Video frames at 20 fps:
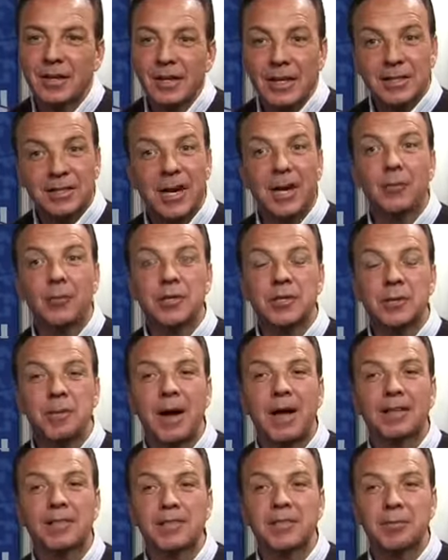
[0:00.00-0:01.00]
It's our
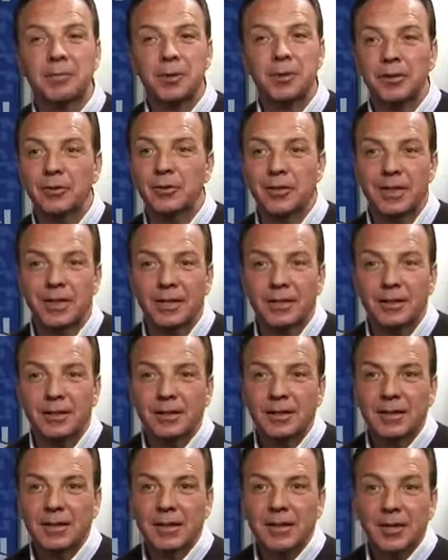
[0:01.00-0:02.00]
responsibility.
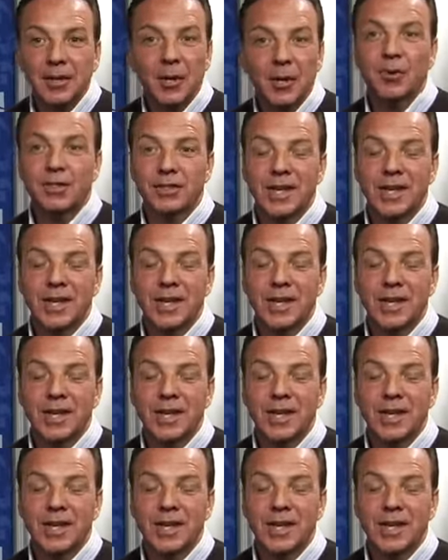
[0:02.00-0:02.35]
No,